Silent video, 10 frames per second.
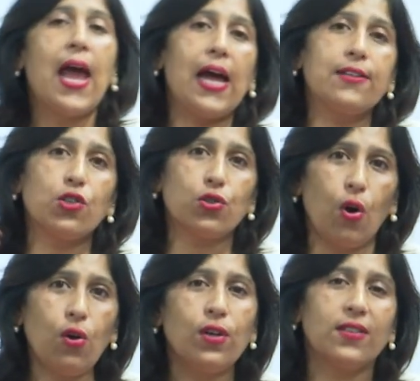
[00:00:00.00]
and
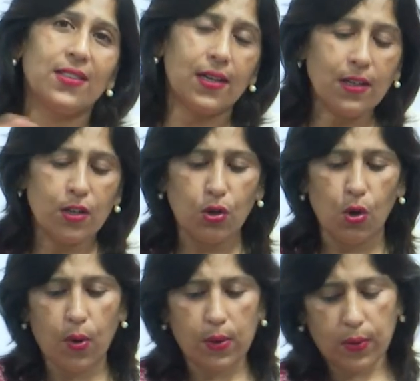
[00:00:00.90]
so the
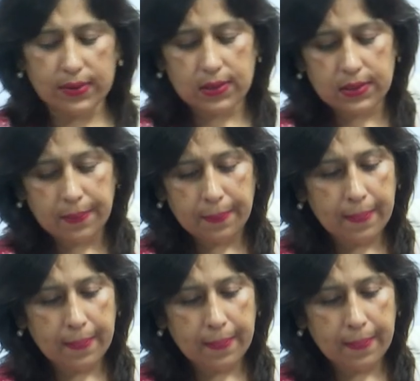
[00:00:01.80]
lower ones.